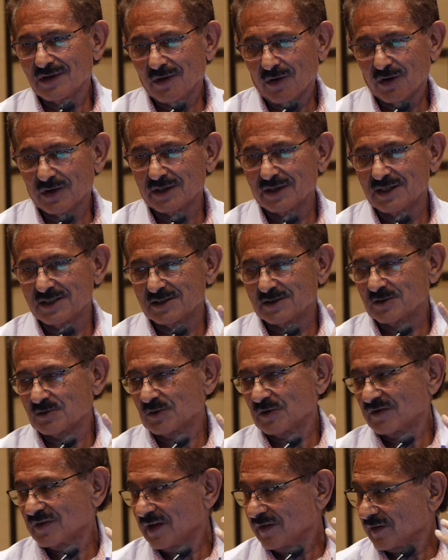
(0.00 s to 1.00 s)
organisms
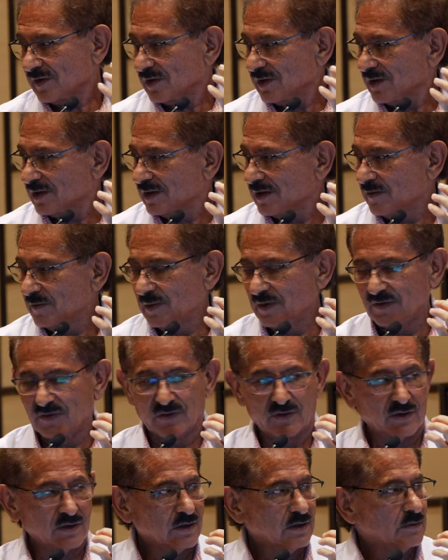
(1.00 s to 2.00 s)
we've never heard of
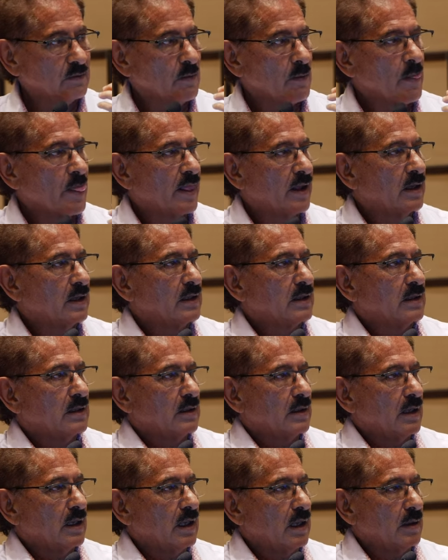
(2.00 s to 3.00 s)
before
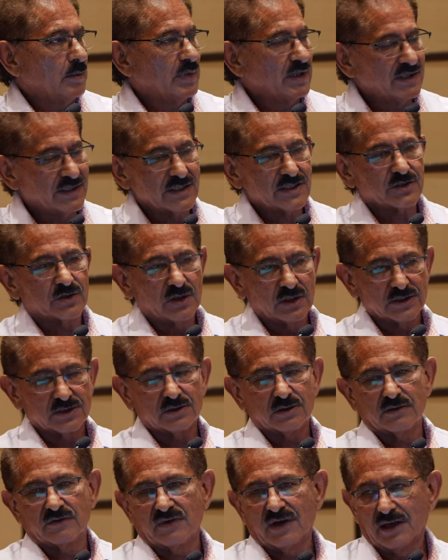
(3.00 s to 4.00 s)
uh, but this
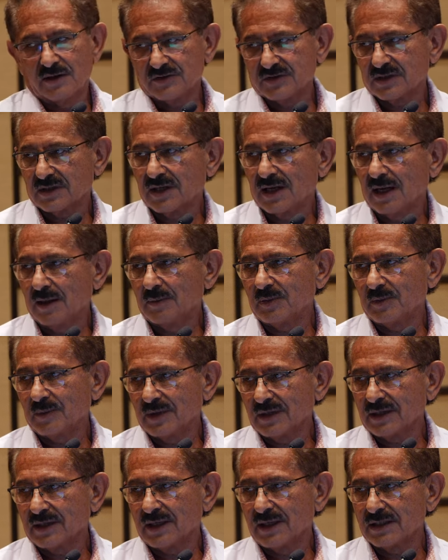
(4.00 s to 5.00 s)
also involves the
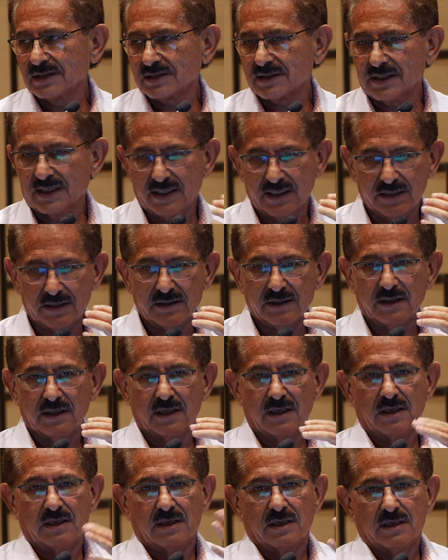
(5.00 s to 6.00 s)
complement cascade
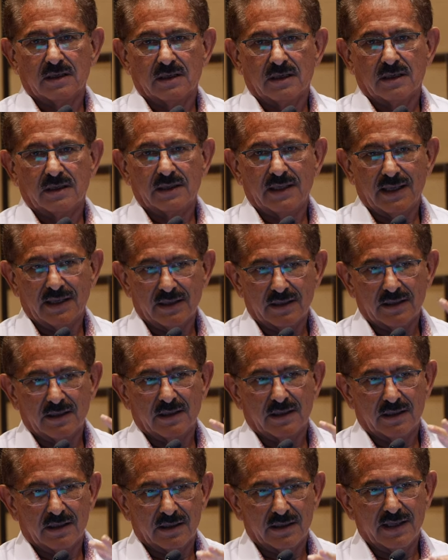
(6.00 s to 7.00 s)
that
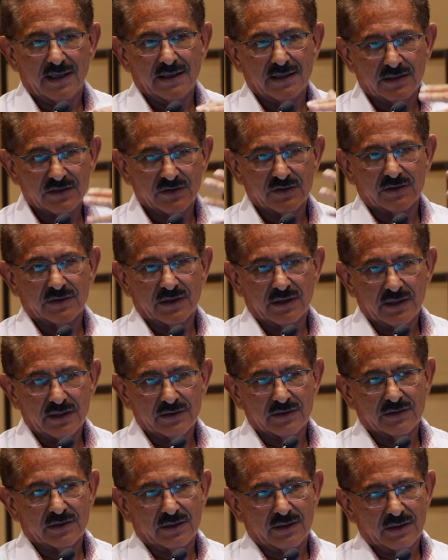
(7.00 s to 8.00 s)
then in,
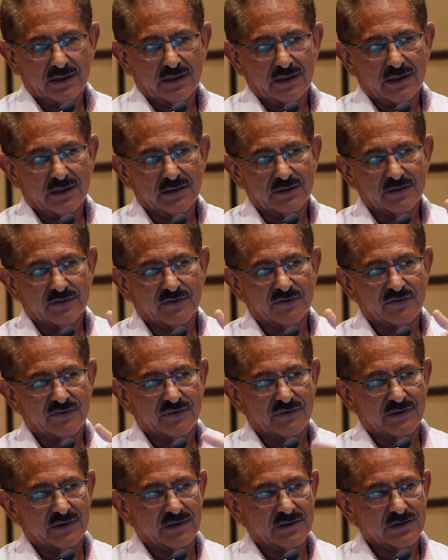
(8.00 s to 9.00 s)
in, inter,
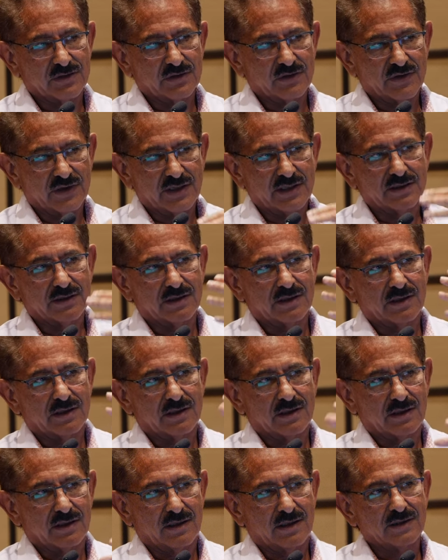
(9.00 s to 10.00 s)
in,
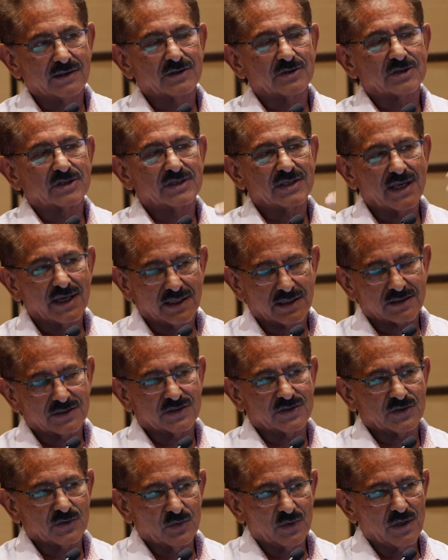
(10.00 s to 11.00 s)

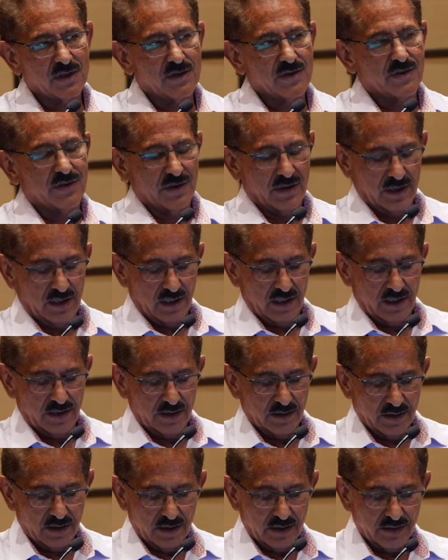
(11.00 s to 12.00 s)
intersects with
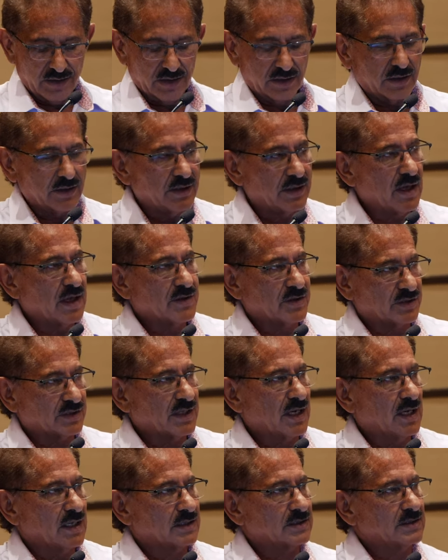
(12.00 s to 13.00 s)
the, the, the other
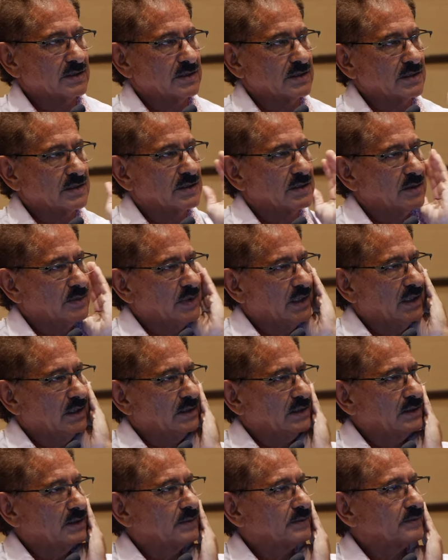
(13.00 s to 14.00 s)
toxins in the
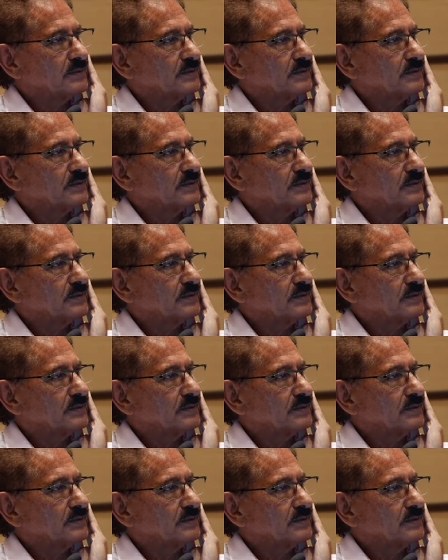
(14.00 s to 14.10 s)
body.